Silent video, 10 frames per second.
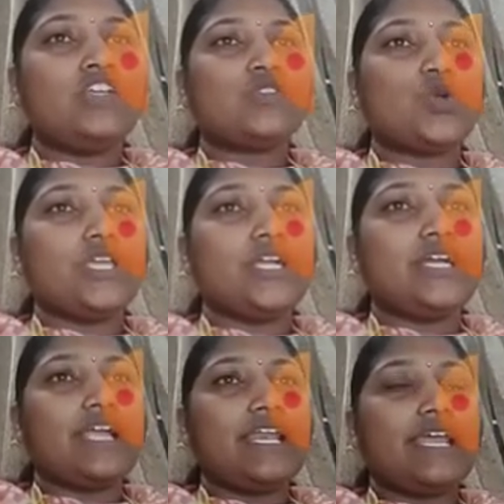So
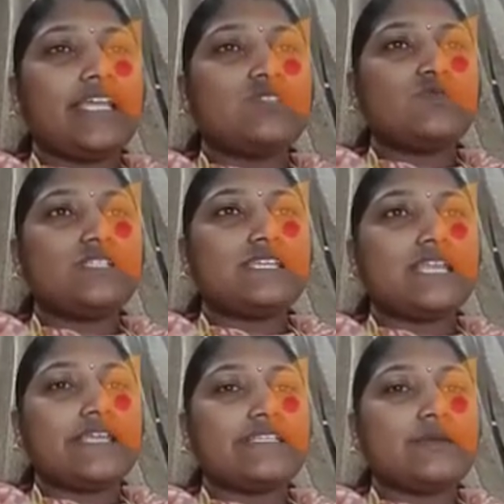here Alice will
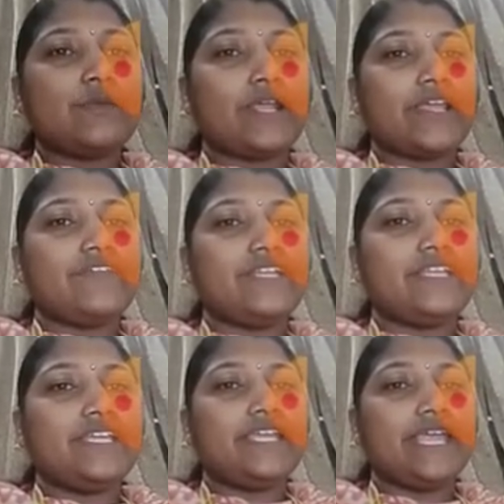select a
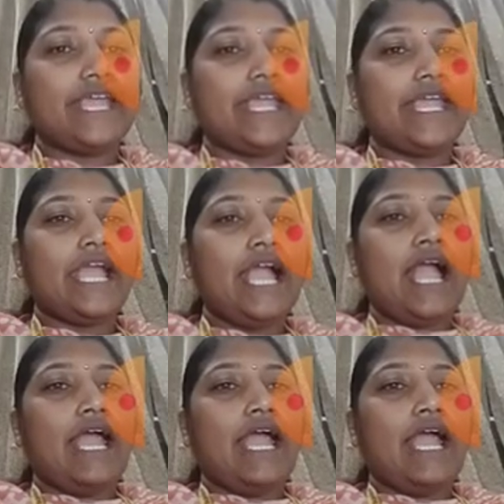private key A